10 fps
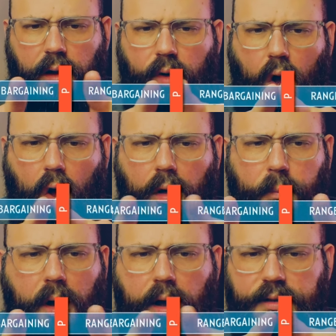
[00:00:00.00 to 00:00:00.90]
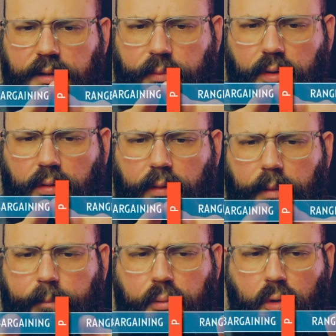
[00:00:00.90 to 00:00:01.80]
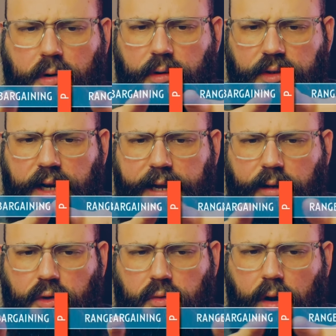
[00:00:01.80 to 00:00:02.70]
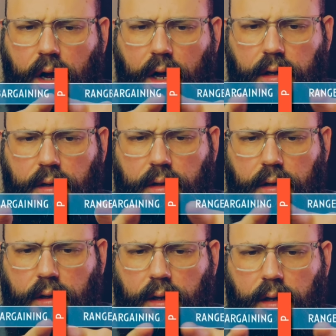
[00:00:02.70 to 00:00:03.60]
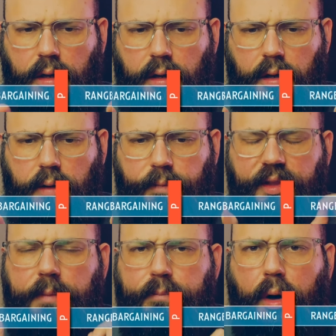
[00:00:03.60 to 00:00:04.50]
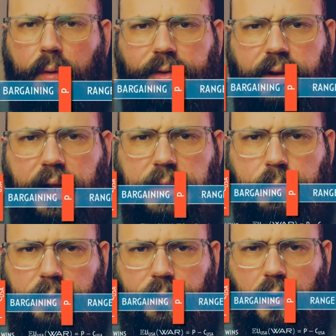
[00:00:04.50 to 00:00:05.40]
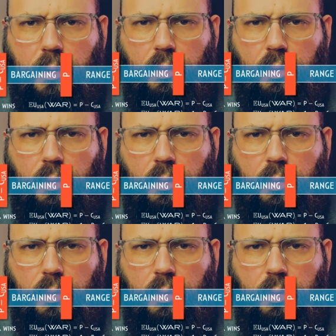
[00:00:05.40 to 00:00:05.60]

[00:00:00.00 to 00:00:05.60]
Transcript: of all possible borders that I could draw that both states prefer